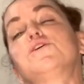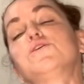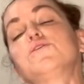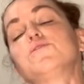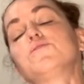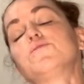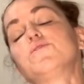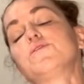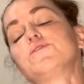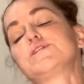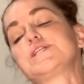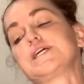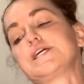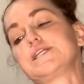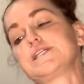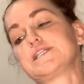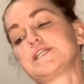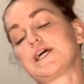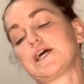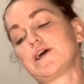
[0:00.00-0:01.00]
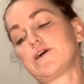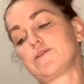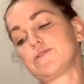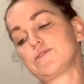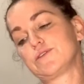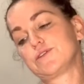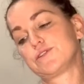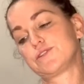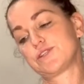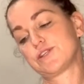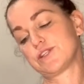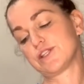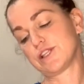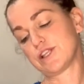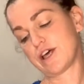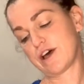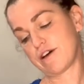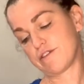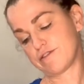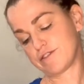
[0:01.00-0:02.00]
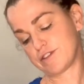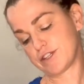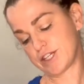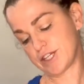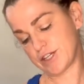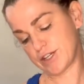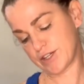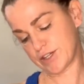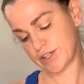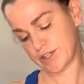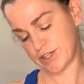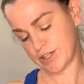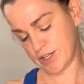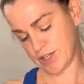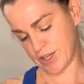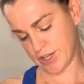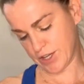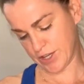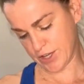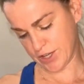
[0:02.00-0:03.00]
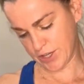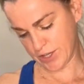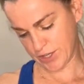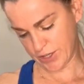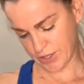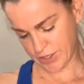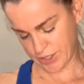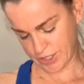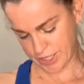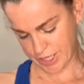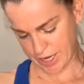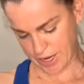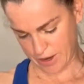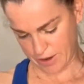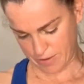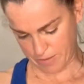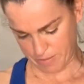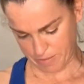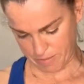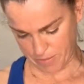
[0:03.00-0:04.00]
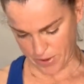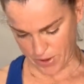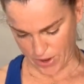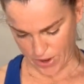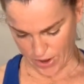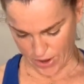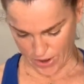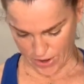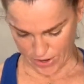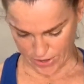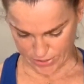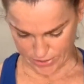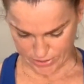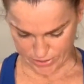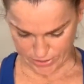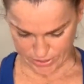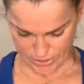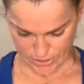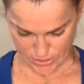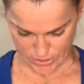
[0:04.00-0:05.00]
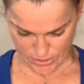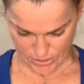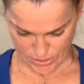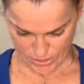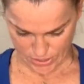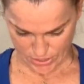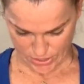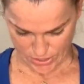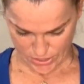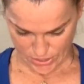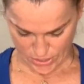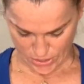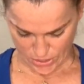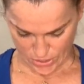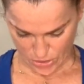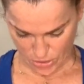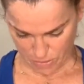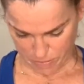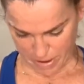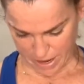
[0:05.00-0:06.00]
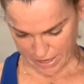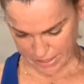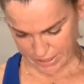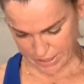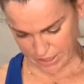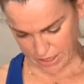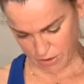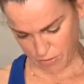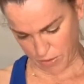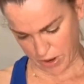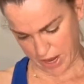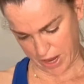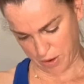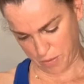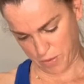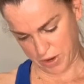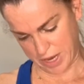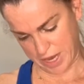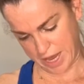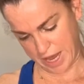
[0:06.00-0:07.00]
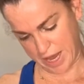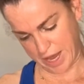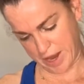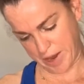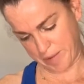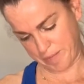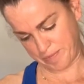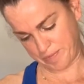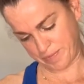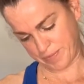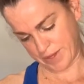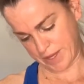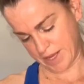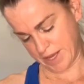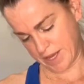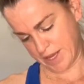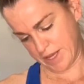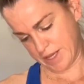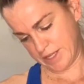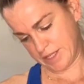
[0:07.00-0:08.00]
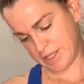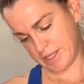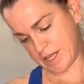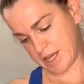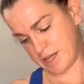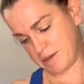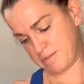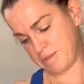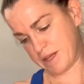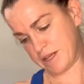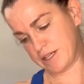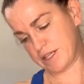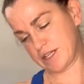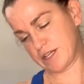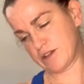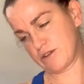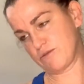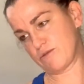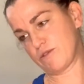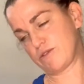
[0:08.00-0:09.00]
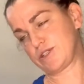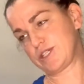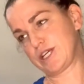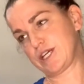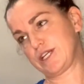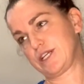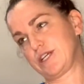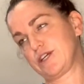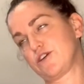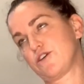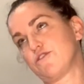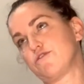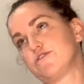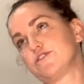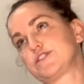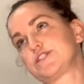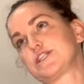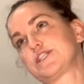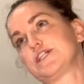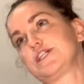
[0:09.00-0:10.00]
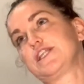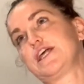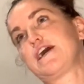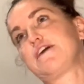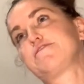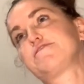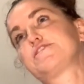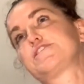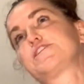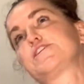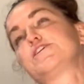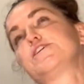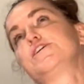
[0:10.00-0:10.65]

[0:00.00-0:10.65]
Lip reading: Rotate down to the left. Look down. Pause. Go back the way we came. Side bending and rotating over to the left.